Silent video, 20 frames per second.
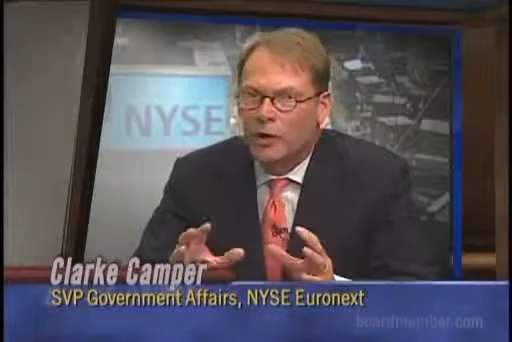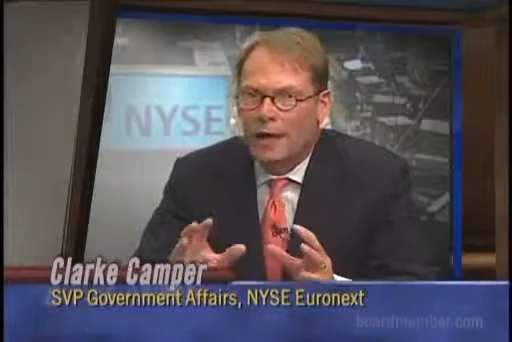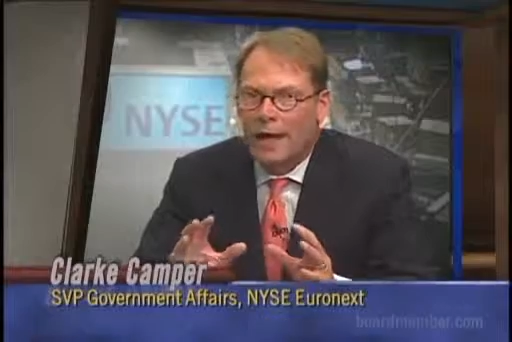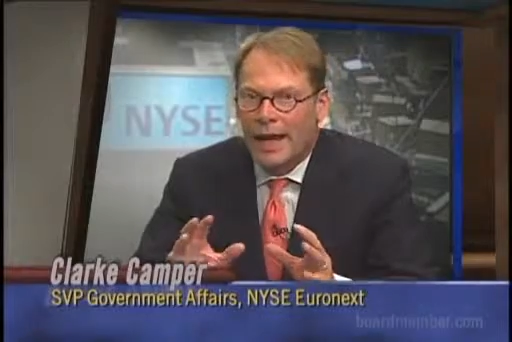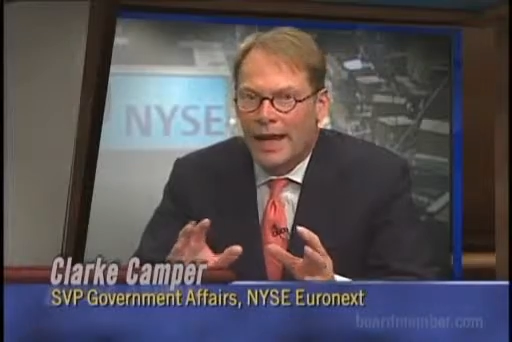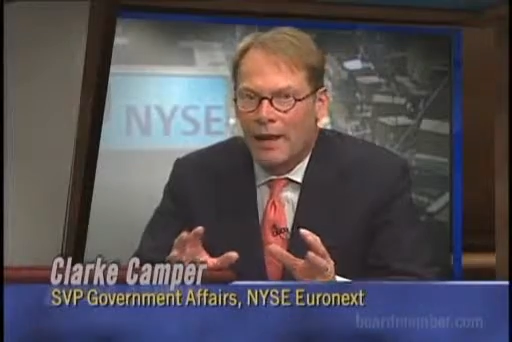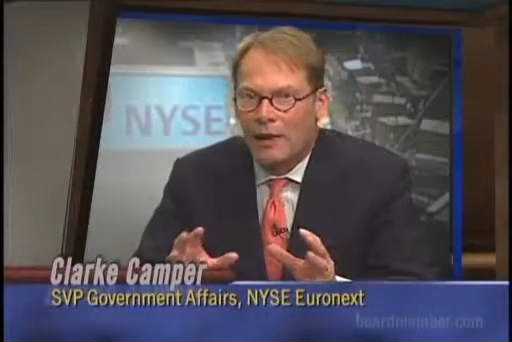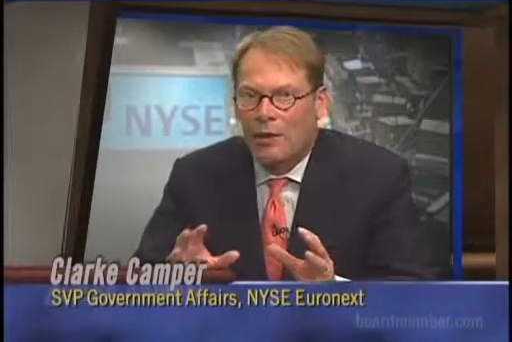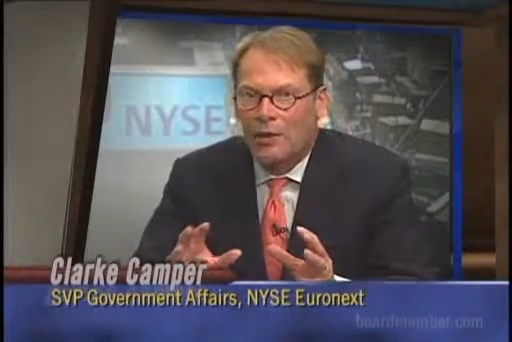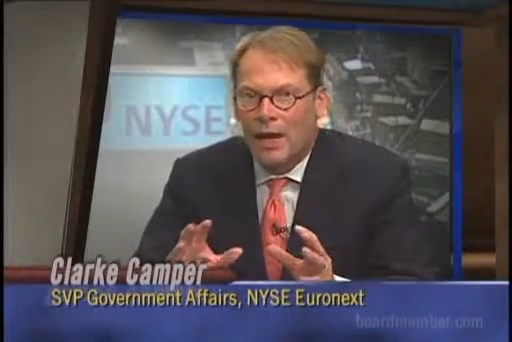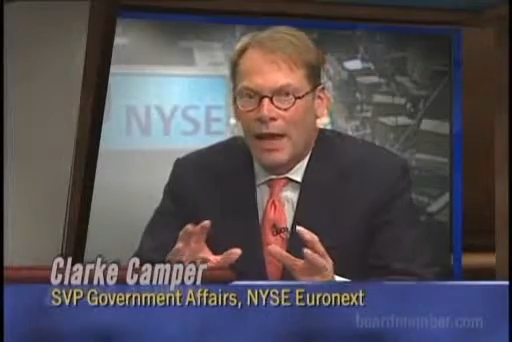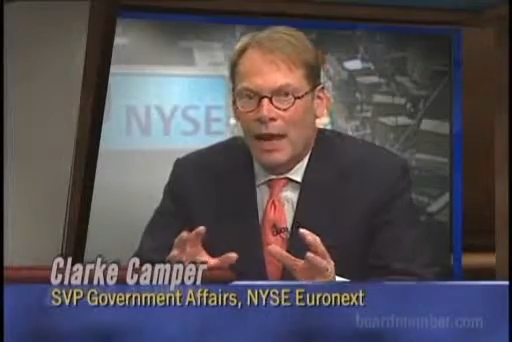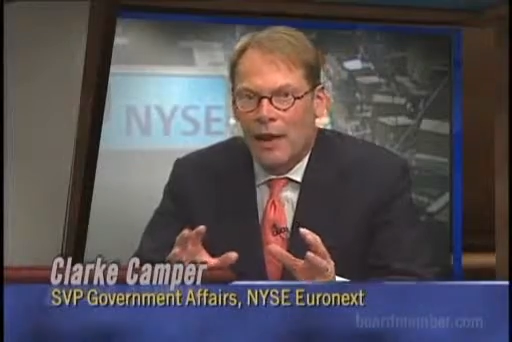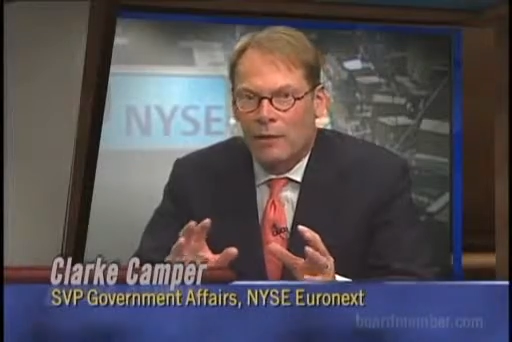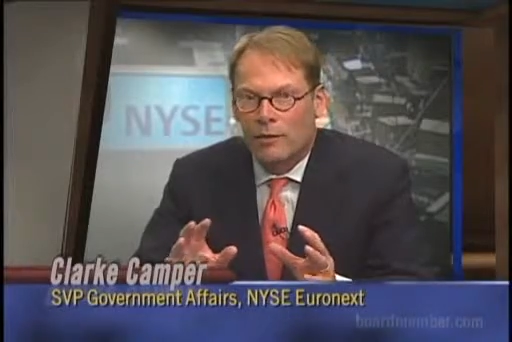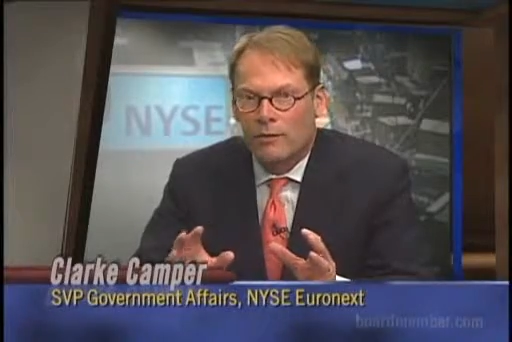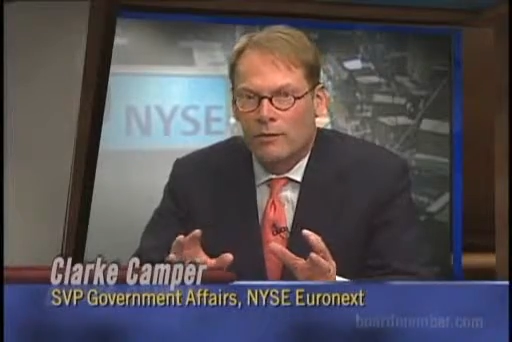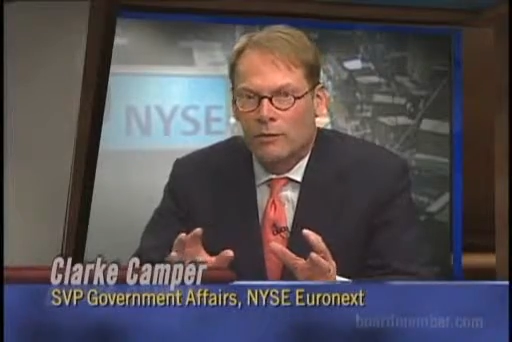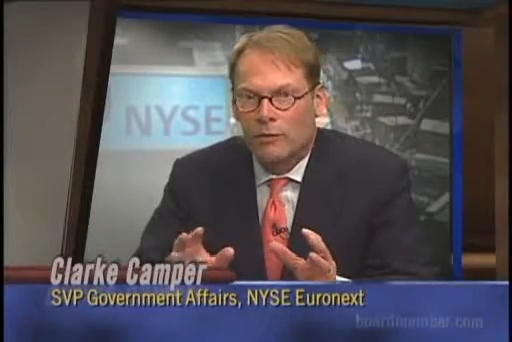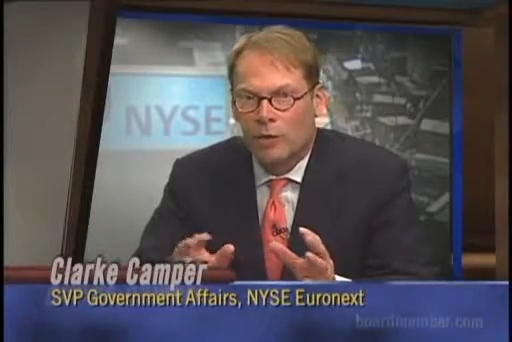the air
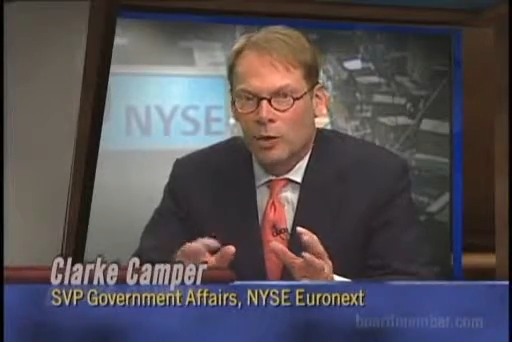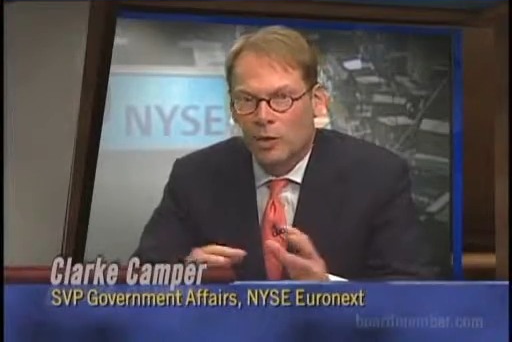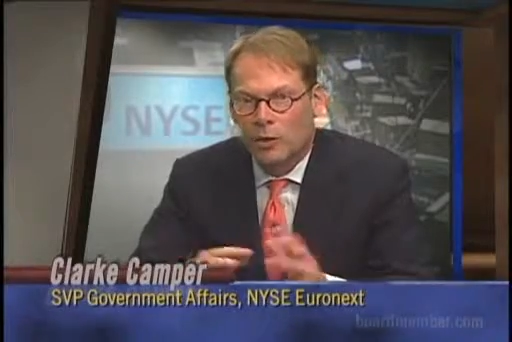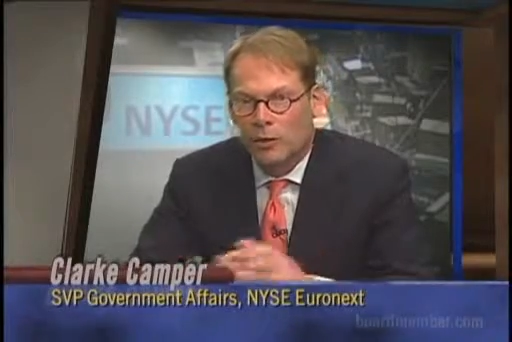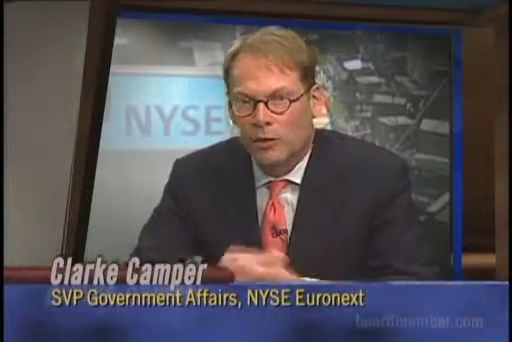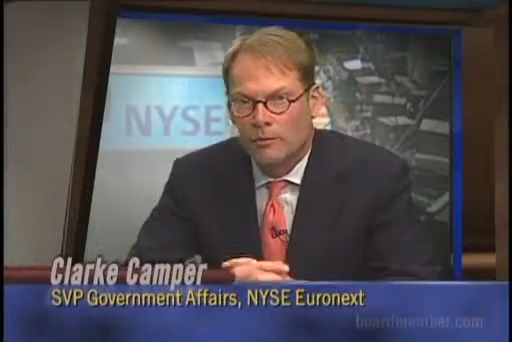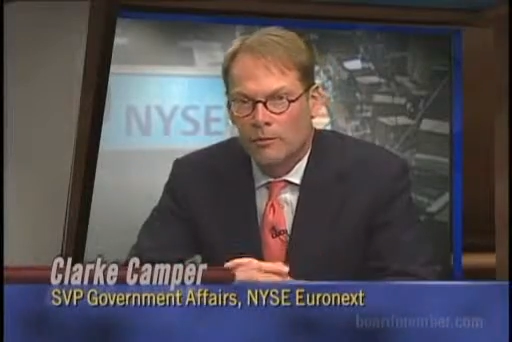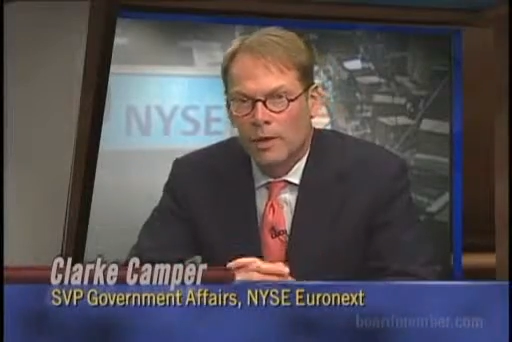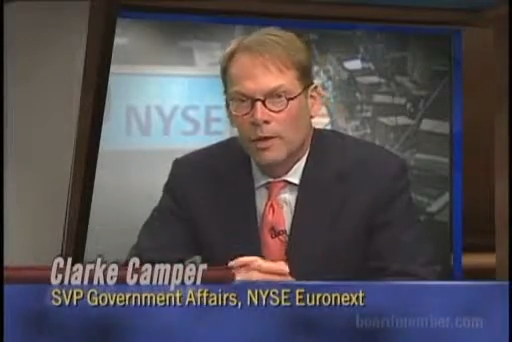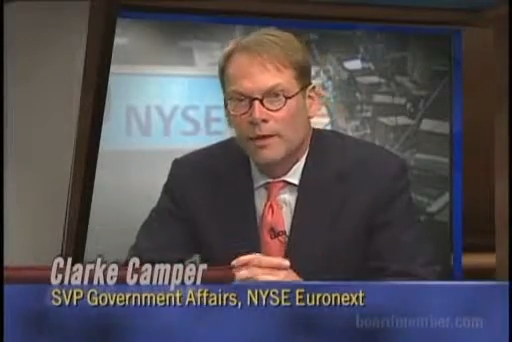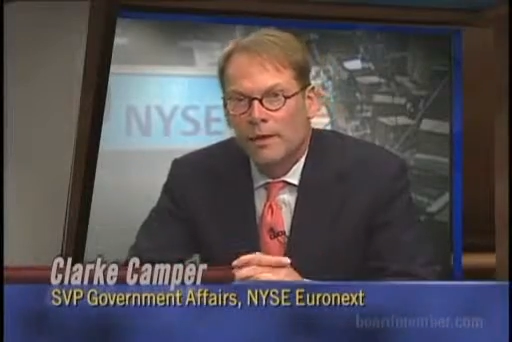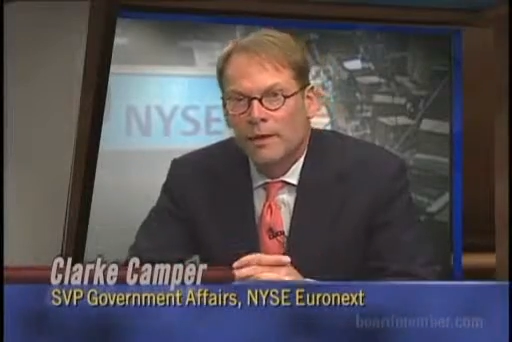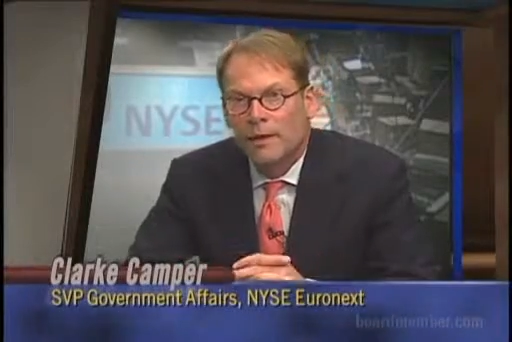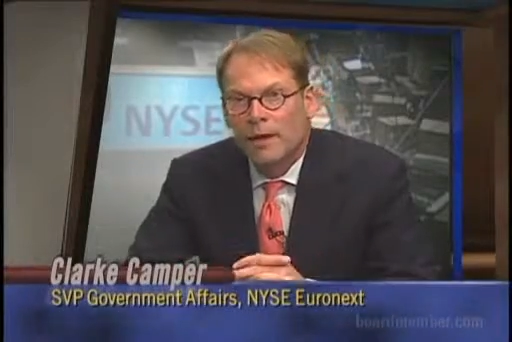out of the room.